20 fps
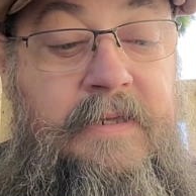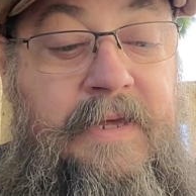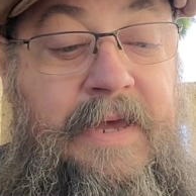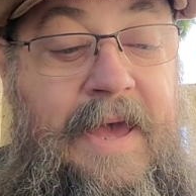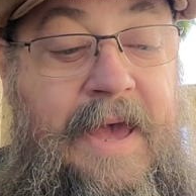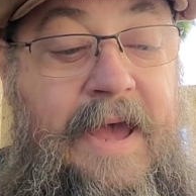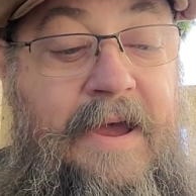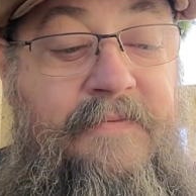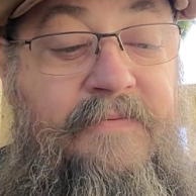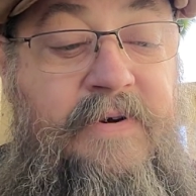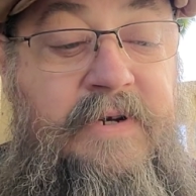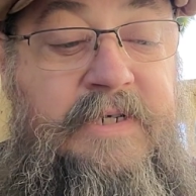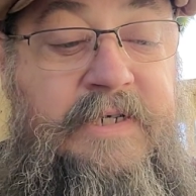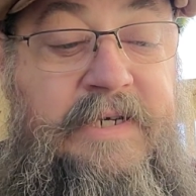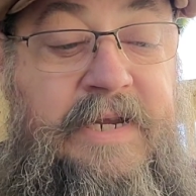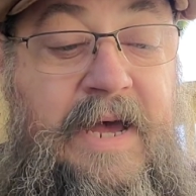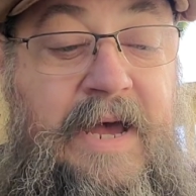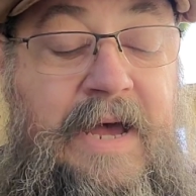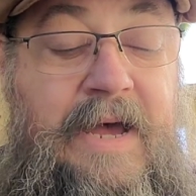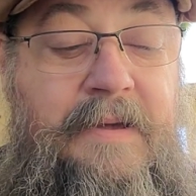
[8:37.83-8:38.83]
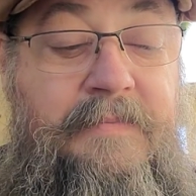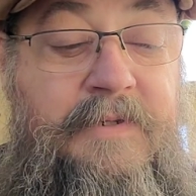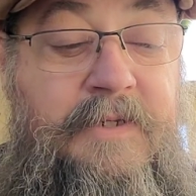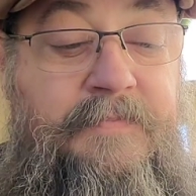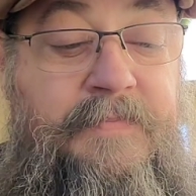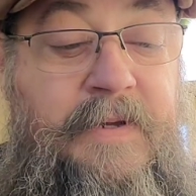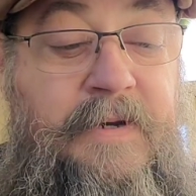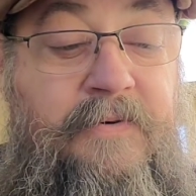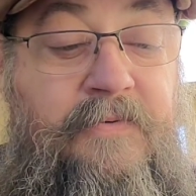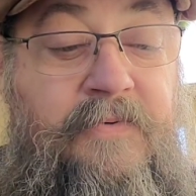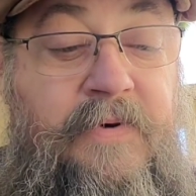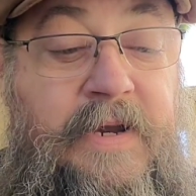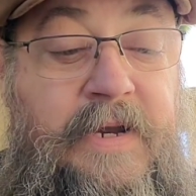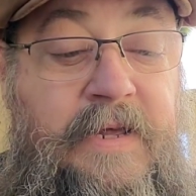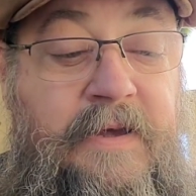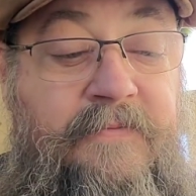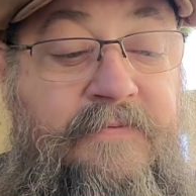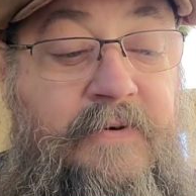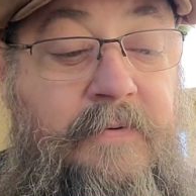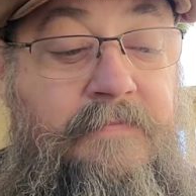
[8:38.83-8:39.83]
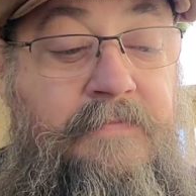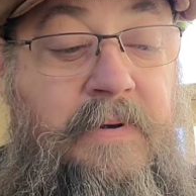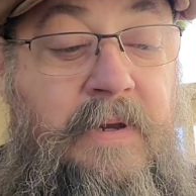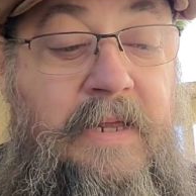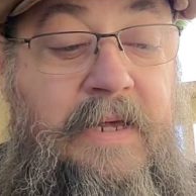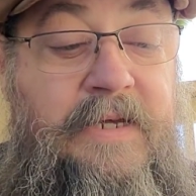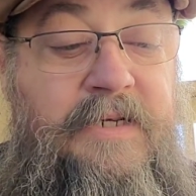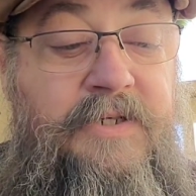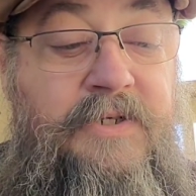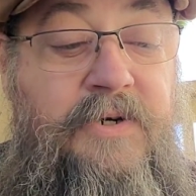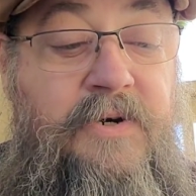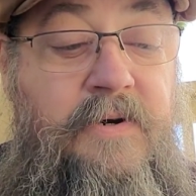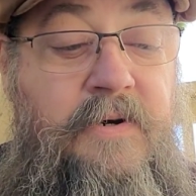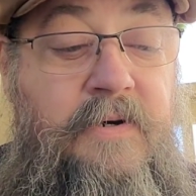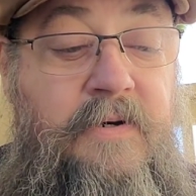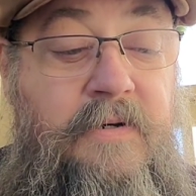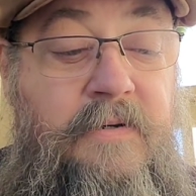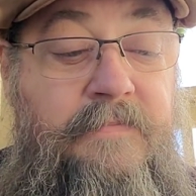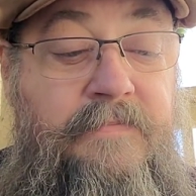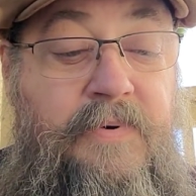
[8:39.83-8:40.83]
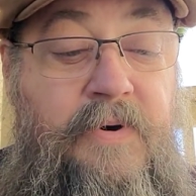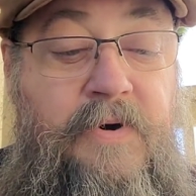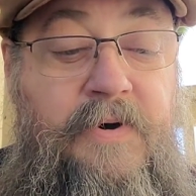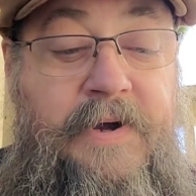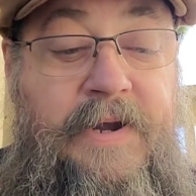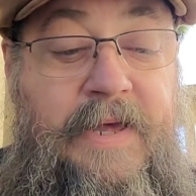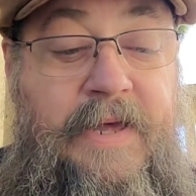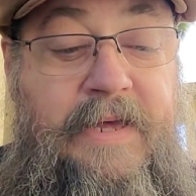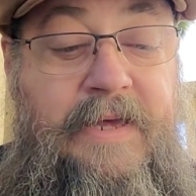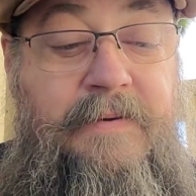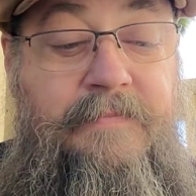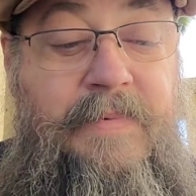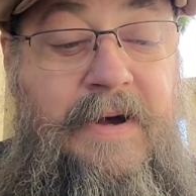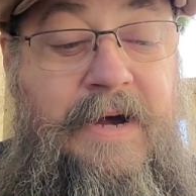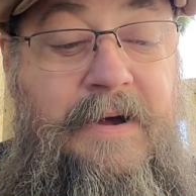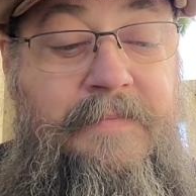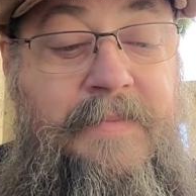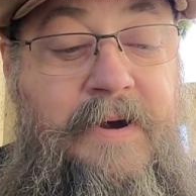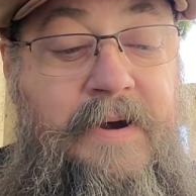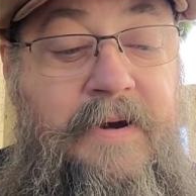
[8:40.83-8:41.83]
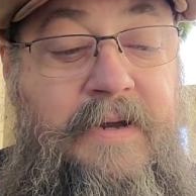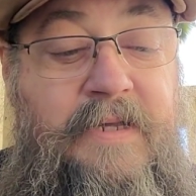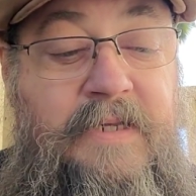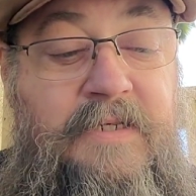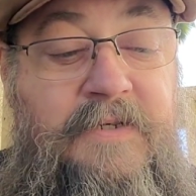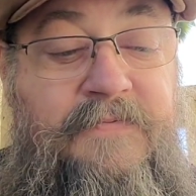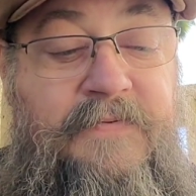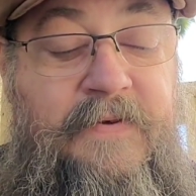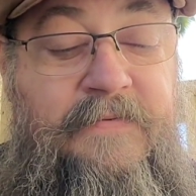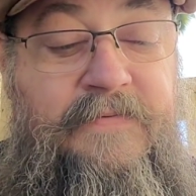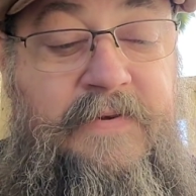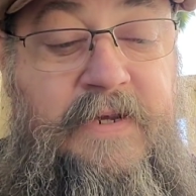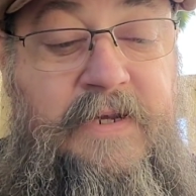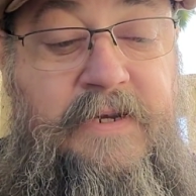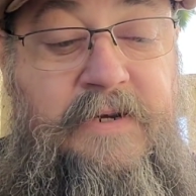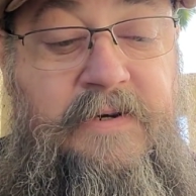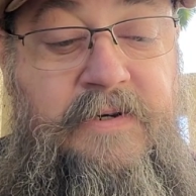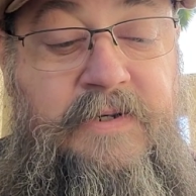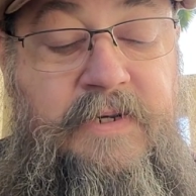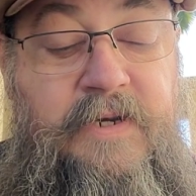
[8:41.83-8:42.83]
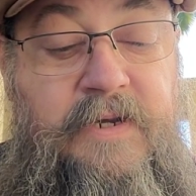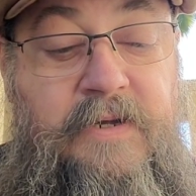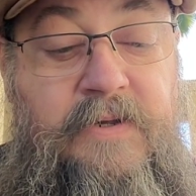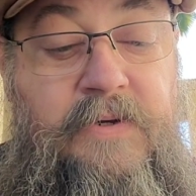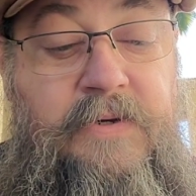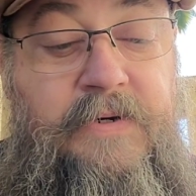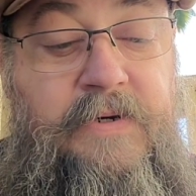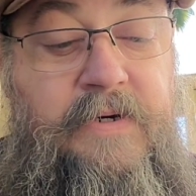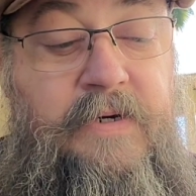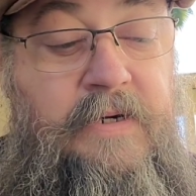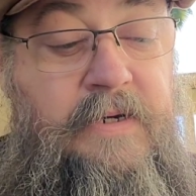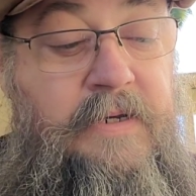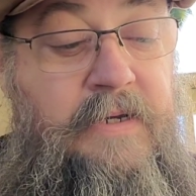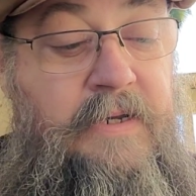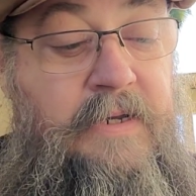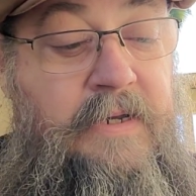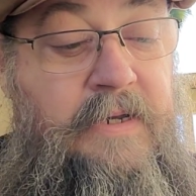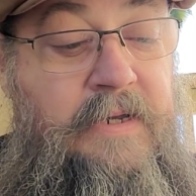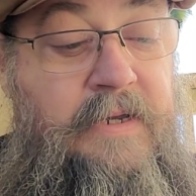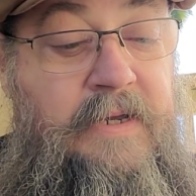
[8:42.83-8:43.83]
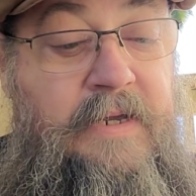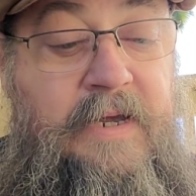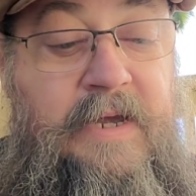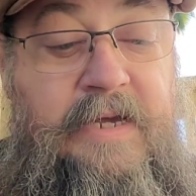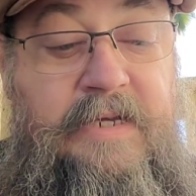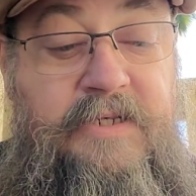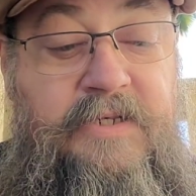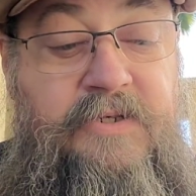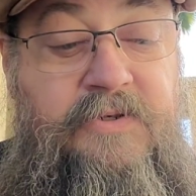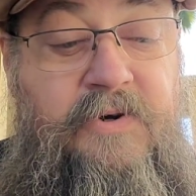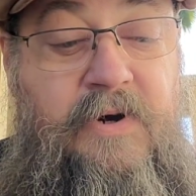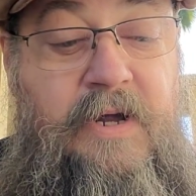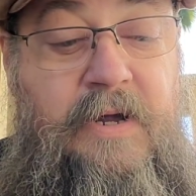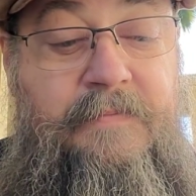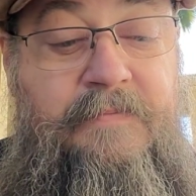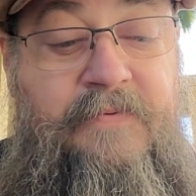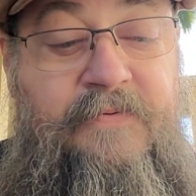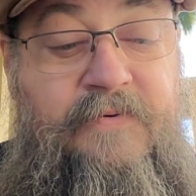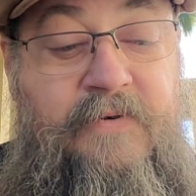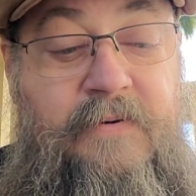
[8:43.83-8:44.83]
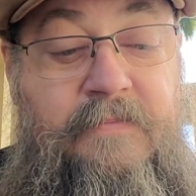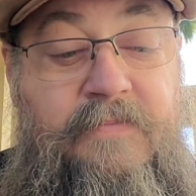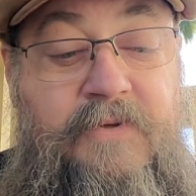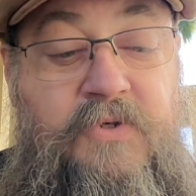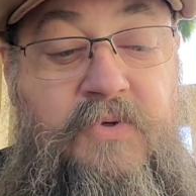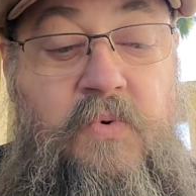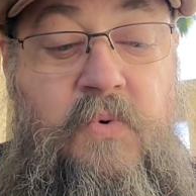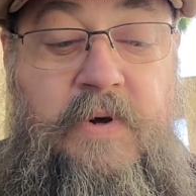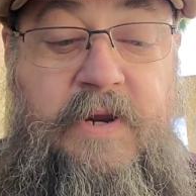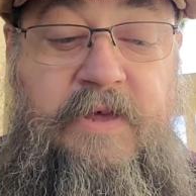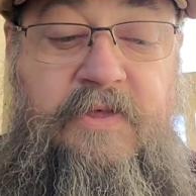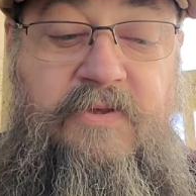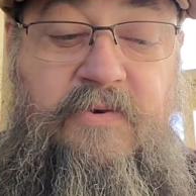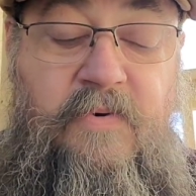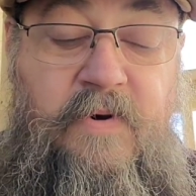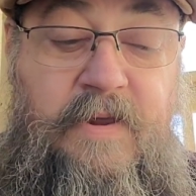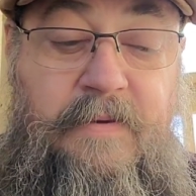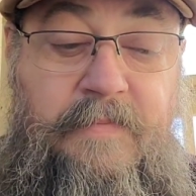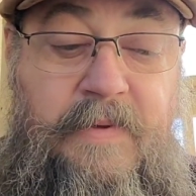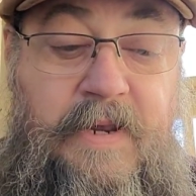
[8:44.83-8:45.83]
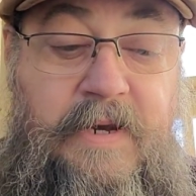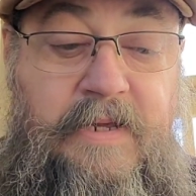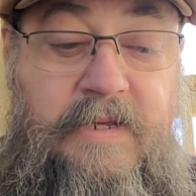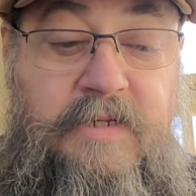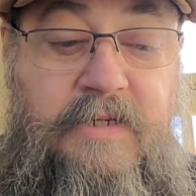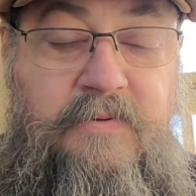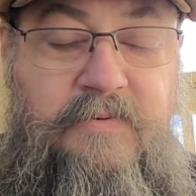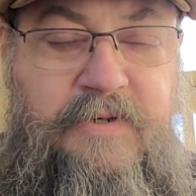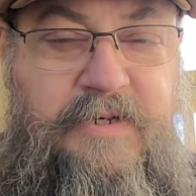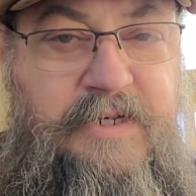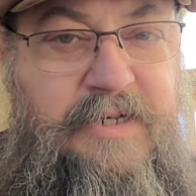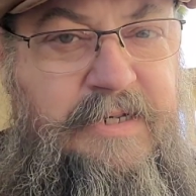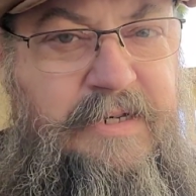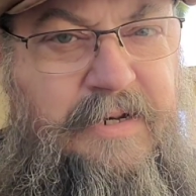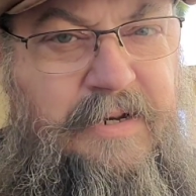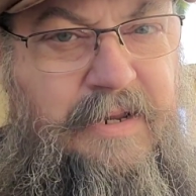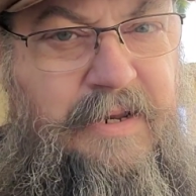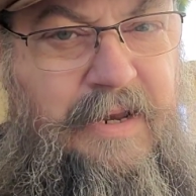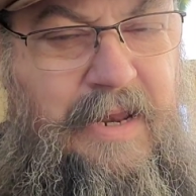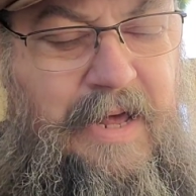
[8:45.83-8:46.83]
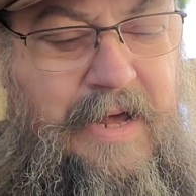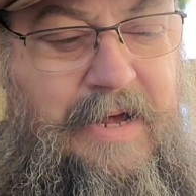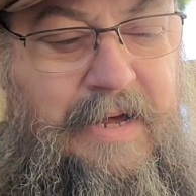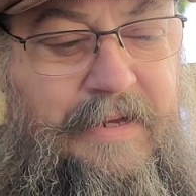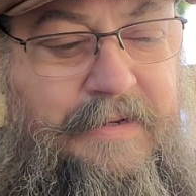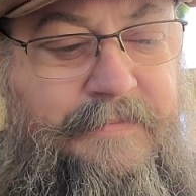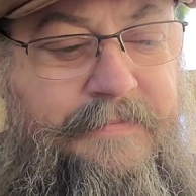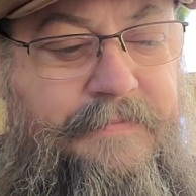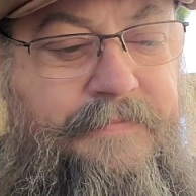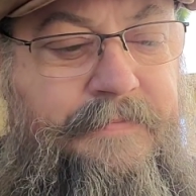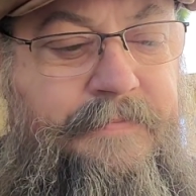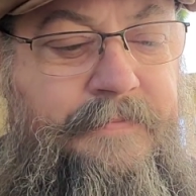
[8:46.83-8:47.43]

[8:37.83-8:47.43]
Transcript: The average time spent reading for pleasure per day by Americans 15 years and older has dropped from 23 minutes, which isn't a lot,